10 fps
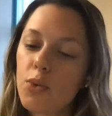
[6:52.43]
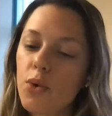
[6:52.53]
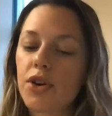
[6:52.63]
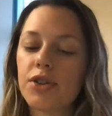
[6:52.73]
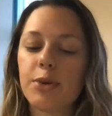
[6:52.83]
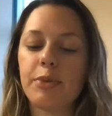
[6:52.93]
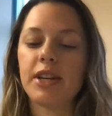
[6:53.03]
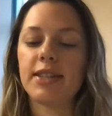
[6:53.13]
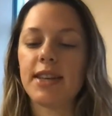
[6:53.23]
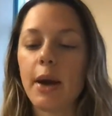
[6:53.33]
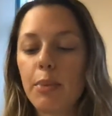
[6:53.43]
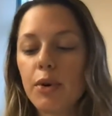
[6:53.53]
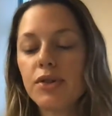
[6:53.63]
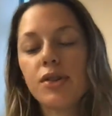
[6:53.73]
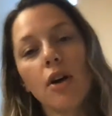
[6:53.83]
what are some
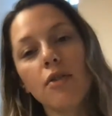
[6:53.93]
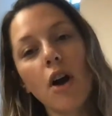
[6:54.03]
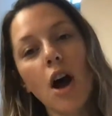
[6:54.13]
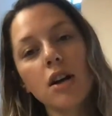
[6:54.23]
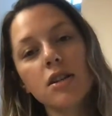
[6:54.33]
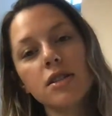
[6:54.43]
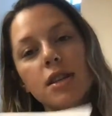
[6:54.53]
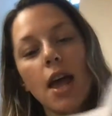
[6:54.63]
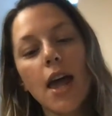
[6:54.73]
examples of rocks,